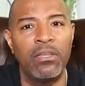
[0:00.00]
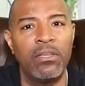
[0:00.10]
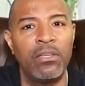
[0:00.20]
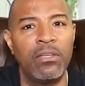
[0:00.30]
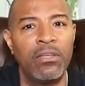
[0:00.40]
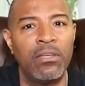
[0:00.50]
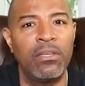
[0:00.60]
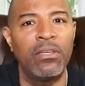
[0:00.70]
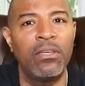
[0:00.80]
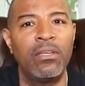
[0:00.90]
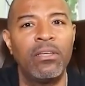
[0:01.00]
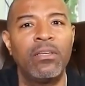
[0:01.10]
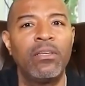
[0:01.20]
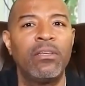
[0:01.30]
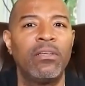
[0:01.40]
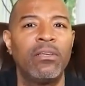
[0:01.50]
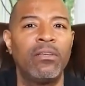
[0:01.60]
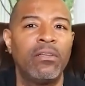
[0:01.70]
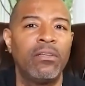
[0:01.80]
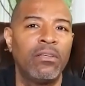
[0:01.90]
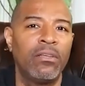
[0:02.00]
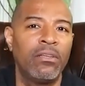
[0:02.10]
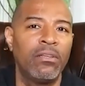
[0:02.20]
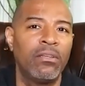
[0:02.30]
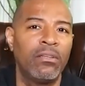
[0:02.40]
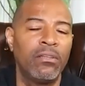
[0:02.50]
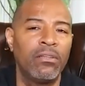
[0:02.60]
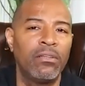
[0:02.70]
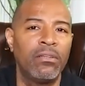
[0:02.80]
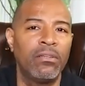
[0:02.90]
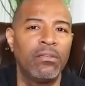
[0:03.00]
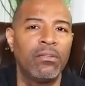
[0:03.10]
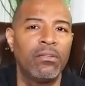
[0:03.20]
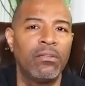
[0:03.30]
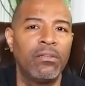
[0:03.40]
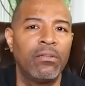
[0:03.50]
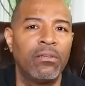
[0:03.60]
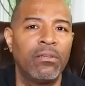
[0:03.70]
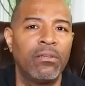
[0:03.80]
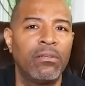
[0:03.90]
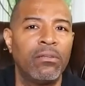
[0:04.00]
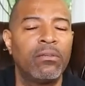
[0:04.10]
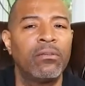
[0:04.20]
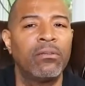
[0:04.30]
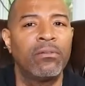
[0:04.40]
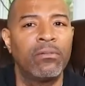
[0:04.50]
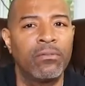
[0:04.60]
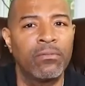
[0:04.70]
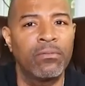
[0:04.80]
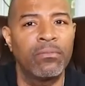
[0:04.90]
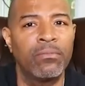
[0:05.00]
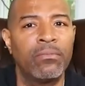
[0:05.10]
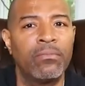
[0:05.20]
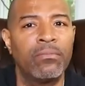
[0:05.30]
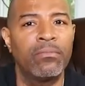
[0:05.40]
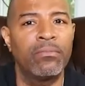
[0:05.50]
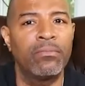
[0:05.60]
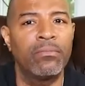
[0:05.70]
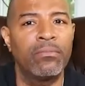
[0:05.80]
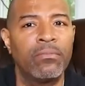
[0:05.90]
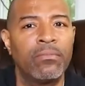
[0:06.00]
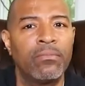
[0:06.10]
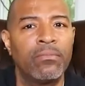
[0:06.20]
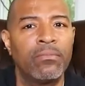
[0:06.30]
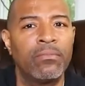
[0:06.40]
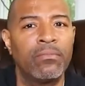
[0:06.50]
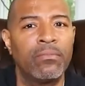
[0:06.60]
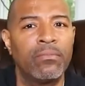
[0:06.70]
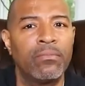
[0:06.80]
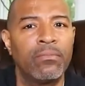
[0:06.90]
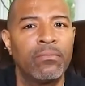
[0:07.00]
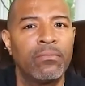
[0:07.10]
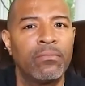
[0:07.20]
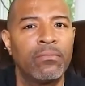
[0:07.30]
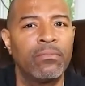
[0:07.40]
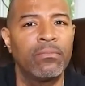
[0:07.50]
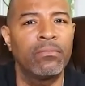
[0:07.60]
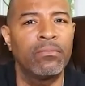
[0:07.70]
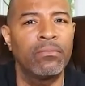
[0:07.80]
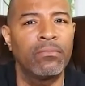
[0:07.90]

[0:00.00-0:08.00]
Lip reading: This person isn't speaking.